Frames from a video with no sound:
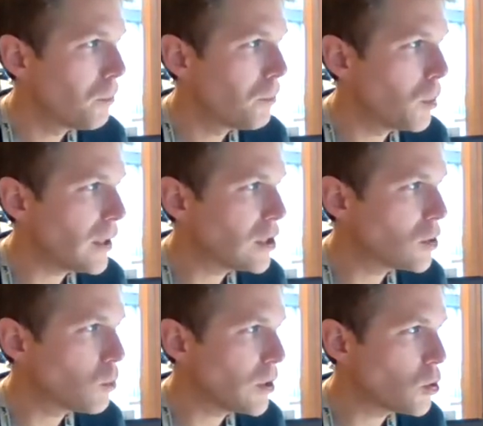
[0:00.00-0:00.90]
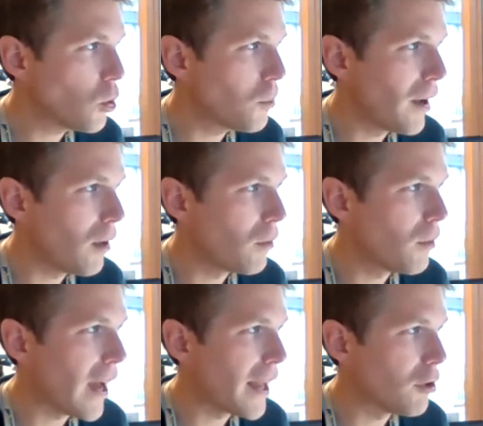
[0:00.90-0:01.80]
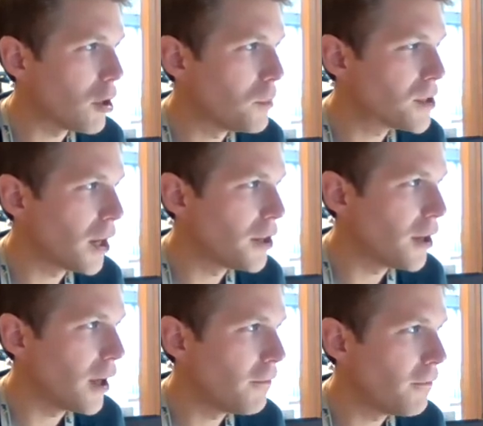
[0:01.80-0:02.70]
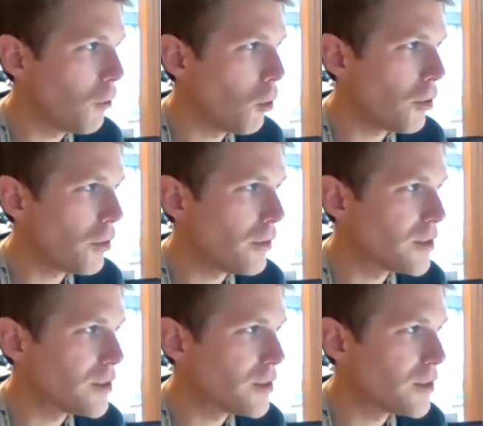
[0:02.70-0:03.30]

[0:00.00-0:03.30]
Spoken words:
But we talk about anaerobes under a 4th